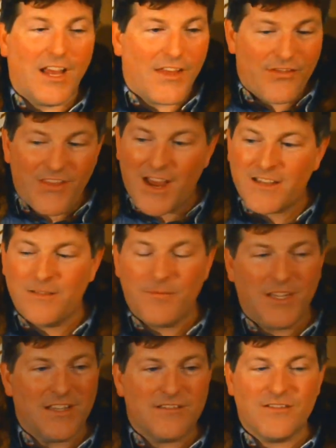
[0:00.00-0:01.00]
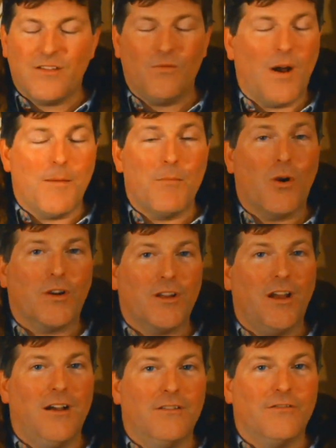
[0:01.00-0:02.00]
And that to me is a mark
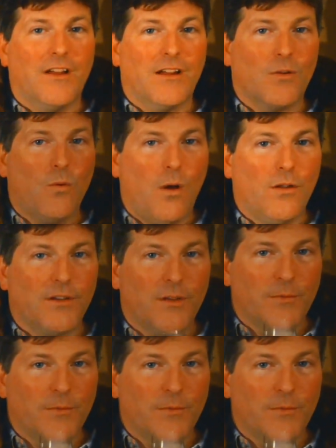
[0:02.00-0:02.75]
of a quality